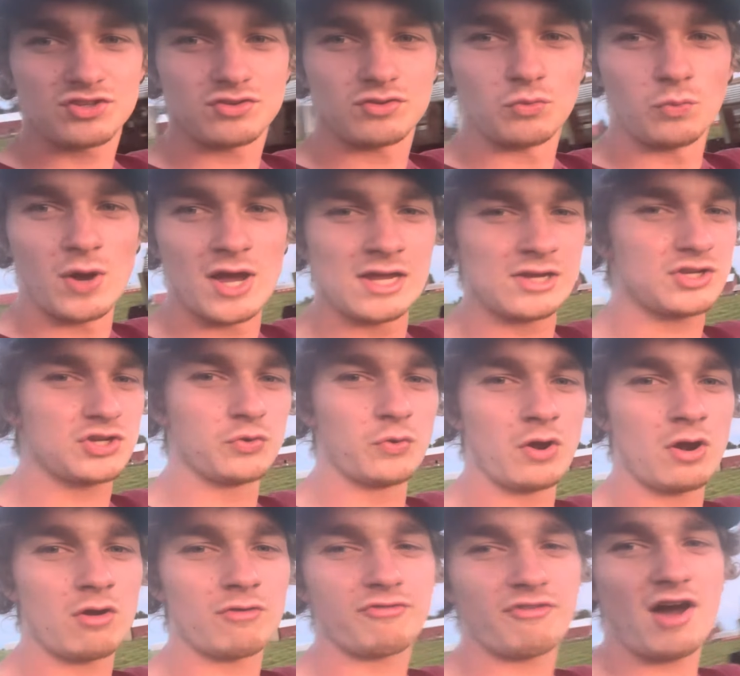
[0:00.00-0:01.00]
White
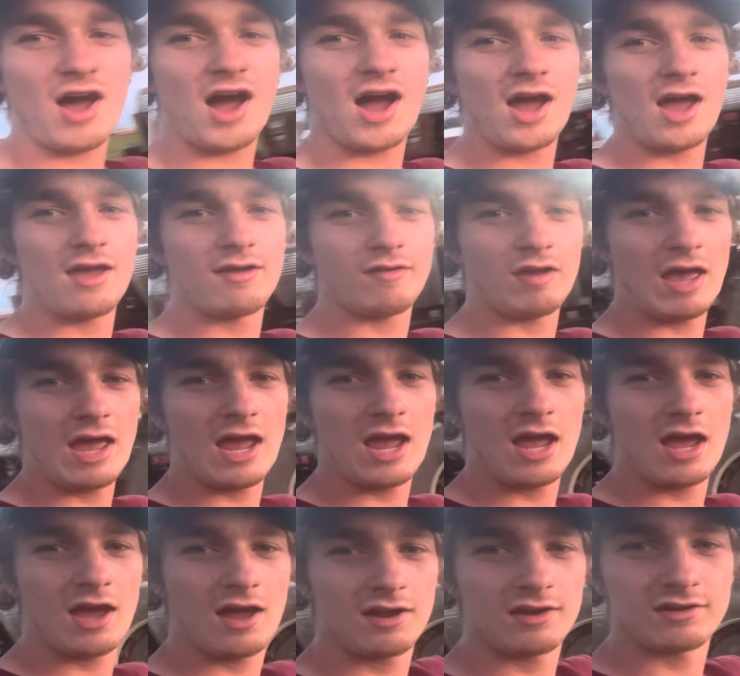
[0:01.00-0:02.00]
2105
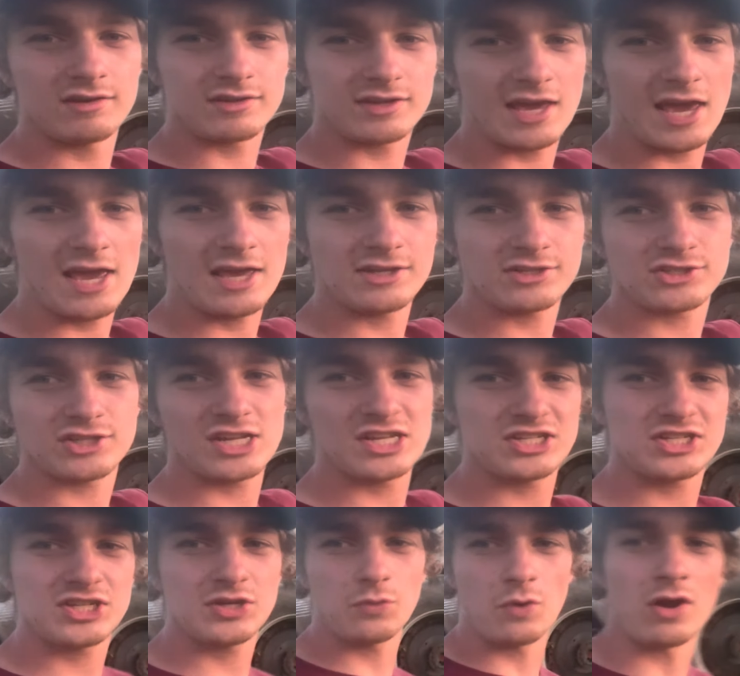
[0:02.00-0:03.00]
and Case
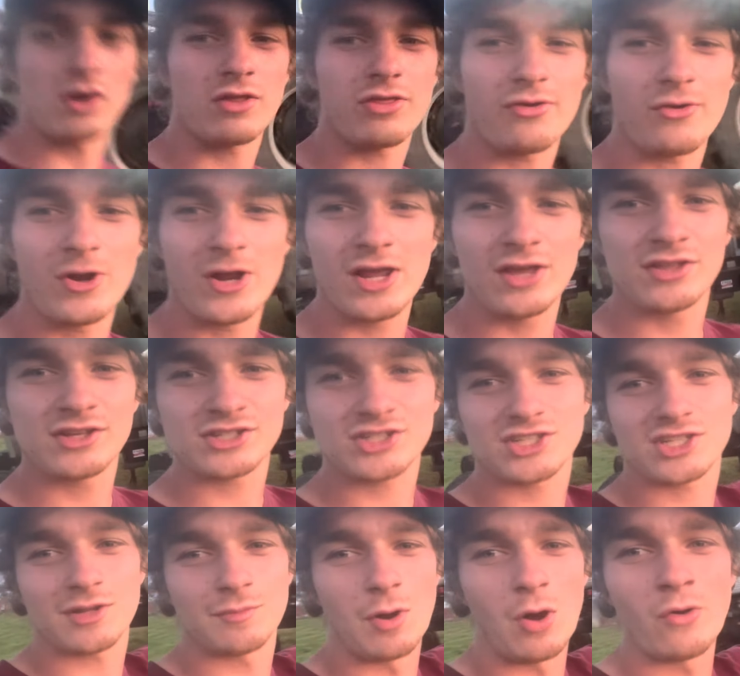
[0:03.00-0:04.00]
DC 103. This is
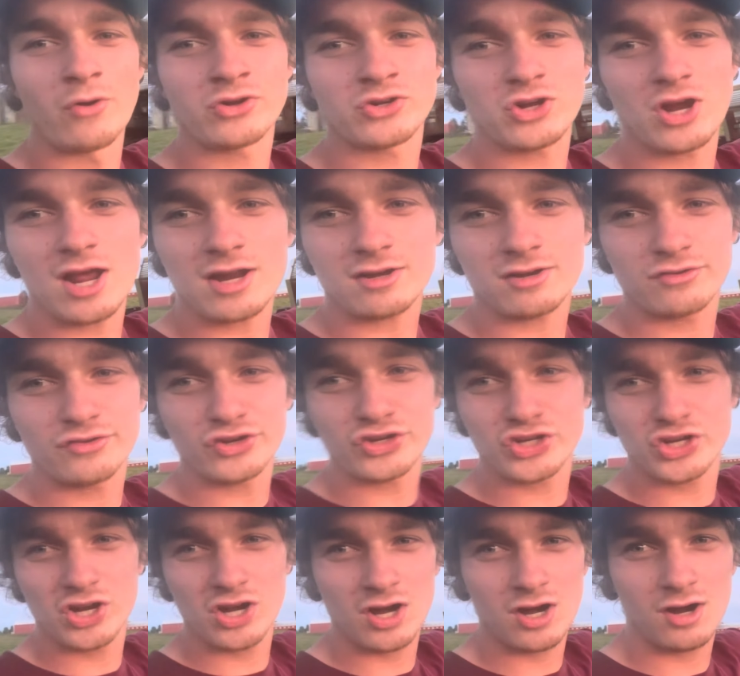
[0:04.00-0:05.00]
the mowing tractor this
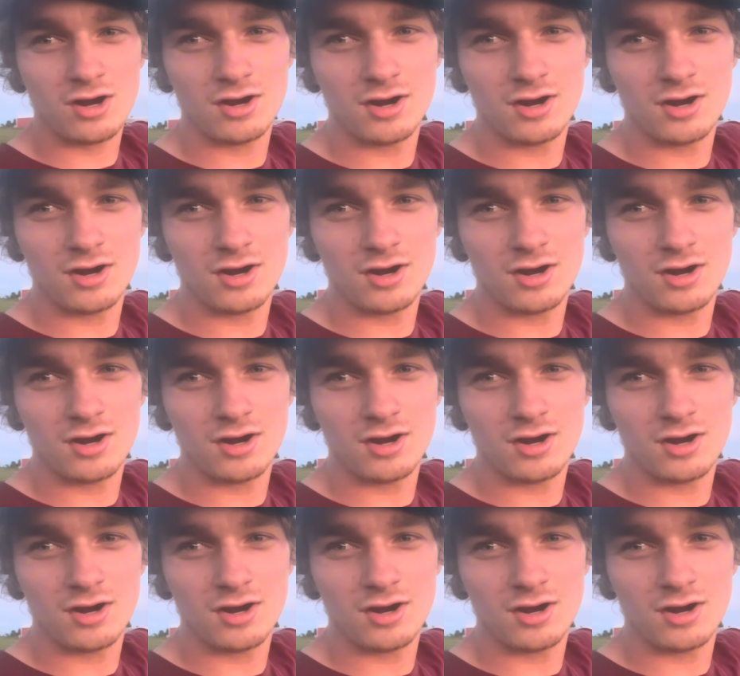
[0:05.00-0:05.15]
year.